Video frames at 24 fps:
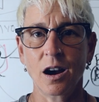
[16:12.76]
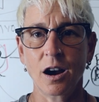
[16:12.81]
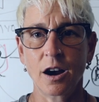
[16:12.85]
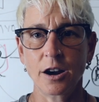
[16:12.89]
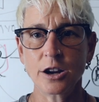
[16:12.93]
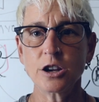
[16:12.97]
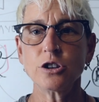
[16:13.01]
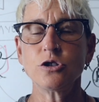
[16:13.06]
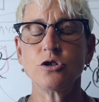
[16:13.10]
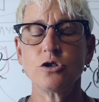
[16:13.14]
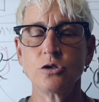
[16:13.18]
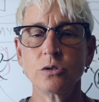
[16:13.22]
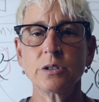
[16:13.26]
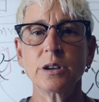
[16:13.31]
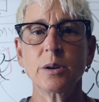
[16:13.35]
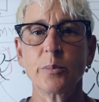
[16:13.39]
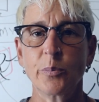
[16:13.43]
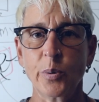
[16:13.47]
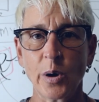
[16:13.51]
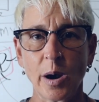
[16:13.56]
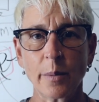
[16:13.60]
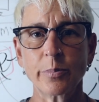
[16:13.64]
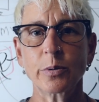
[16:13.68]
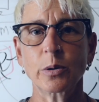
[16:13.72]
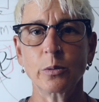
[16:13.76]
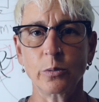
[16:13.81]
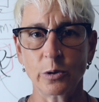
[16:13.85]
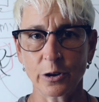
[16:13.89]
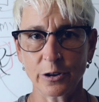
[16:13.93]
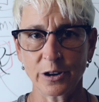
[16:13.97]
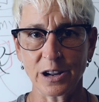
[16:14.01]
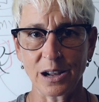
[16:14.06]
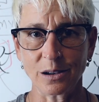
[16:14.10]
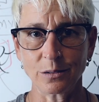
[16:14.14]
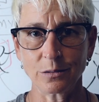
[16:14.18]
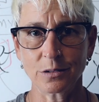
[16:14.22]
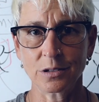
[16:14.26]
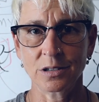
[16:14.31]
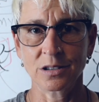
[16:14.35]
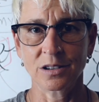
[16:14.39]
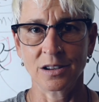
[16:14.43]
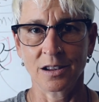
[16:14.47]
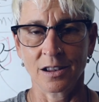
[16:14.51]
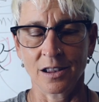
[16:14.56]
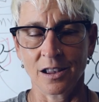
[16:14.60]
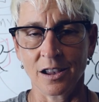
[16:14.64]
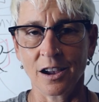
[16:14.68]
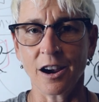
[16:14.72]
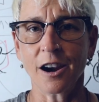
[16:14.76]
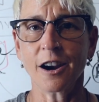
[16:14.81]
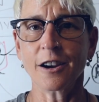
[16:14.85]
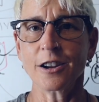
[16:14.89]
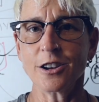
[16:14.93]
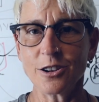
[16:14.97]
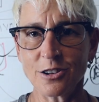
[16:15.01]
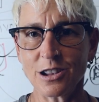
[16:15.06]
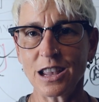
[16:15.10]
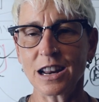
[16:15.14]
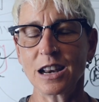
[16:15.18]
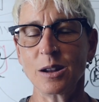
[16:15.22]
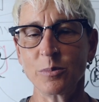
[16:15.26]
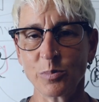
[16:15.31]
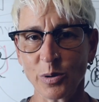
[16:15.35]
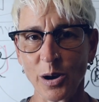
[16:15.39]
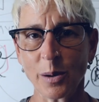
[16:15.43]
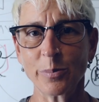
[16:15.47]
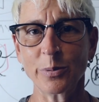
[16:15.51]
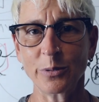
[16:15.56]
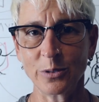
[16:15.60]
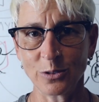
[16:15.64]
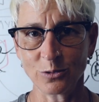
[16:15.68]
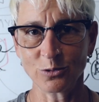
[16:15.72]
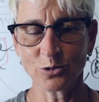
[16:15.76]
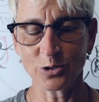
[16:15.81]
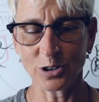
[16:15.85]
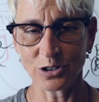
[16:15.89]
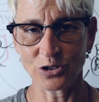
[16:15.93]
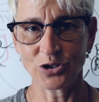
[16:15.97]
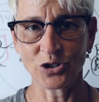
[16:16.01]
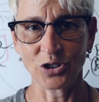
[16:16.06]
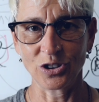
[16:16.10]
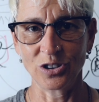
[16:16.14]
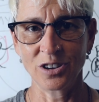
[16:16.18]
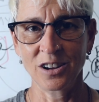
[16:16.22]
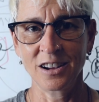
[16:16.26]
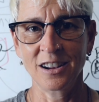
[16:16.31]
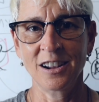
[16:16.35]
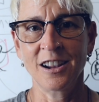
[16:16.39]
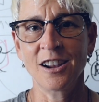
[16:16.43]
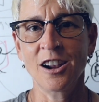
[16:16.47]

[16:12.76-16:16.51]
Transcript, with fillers: are you doing proper workouts? Are you getting proper nutrition?